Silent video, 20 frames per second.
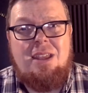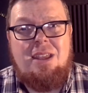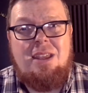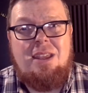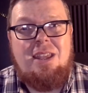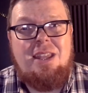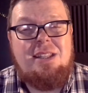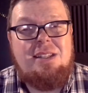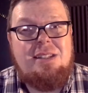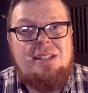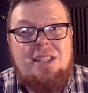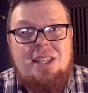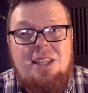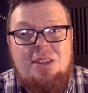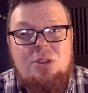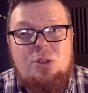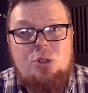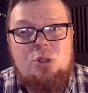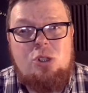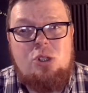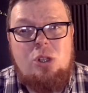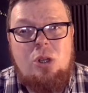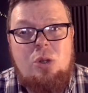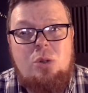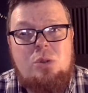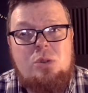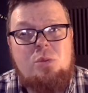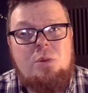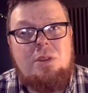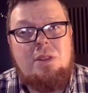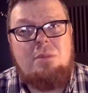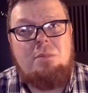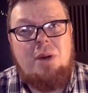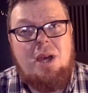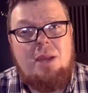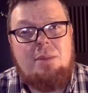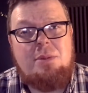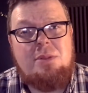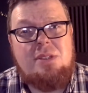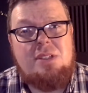And neither shows what the
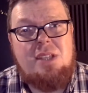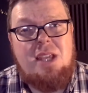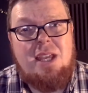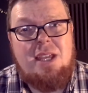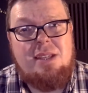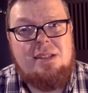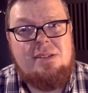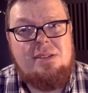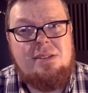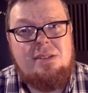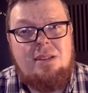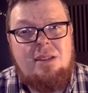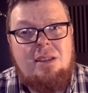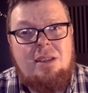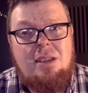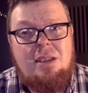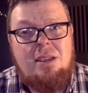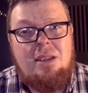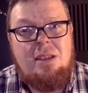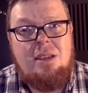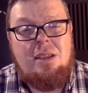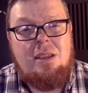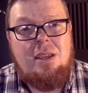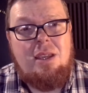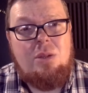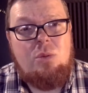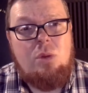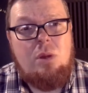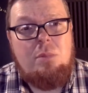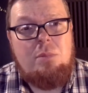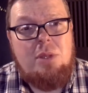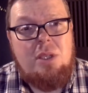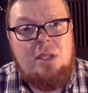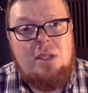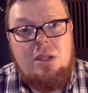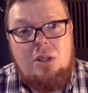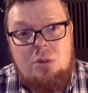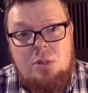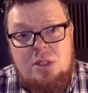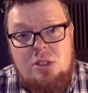Bible says and what being
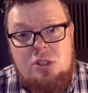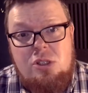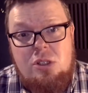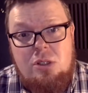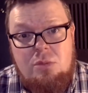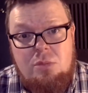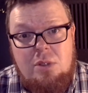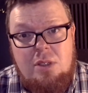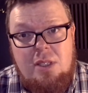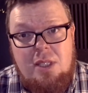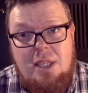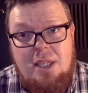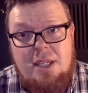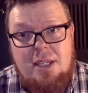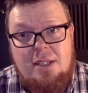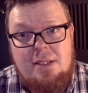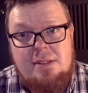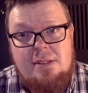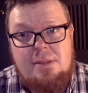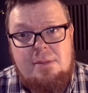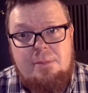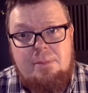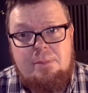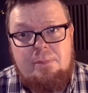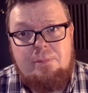a Christian really is.